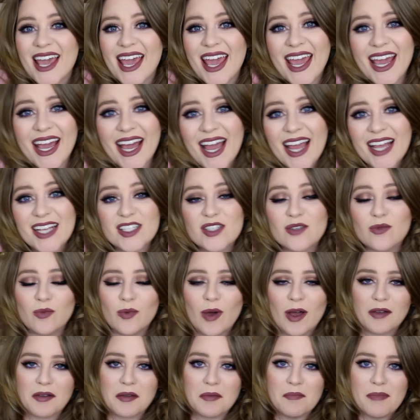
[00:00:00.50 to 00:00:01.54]
Hey guys,
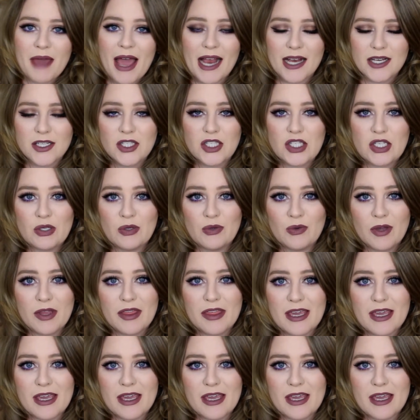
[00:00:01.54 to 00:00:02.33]
welcome back to